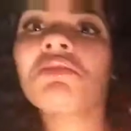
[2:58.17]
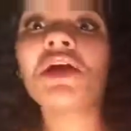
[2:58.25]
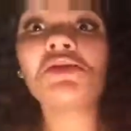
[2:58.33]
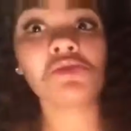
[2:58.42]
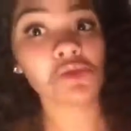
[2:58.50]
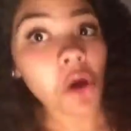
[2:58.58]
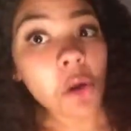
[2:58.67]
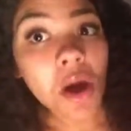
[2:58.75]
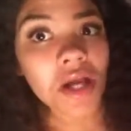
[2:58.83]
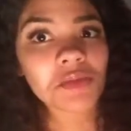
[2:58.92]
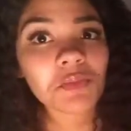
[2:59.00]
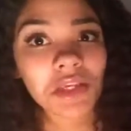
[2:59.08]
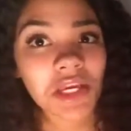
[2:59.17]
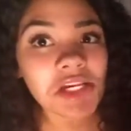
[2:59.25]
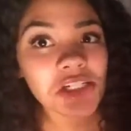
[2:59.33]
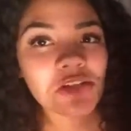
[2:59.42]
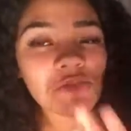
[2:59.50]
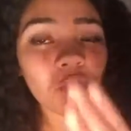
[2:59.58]
There's no
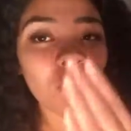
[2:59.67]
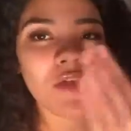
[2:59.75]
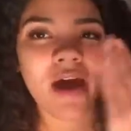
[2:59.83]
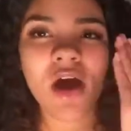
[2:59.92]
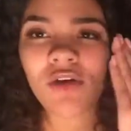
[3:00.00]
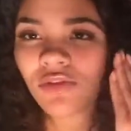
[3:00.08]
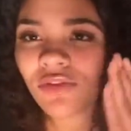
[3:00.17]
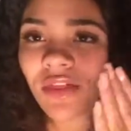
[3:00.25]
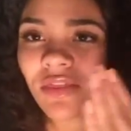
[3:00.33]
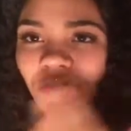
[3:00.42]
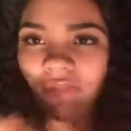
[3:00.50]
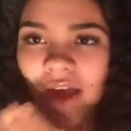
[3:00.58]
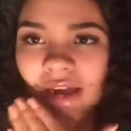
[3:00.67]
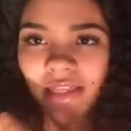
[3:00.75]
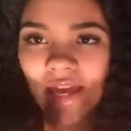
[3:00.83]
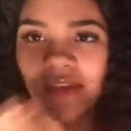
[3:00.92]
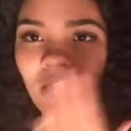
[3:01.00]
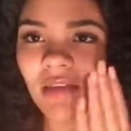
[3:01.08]
explanation for that other than the fact
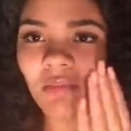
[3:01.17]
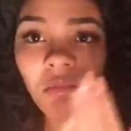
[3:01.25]
that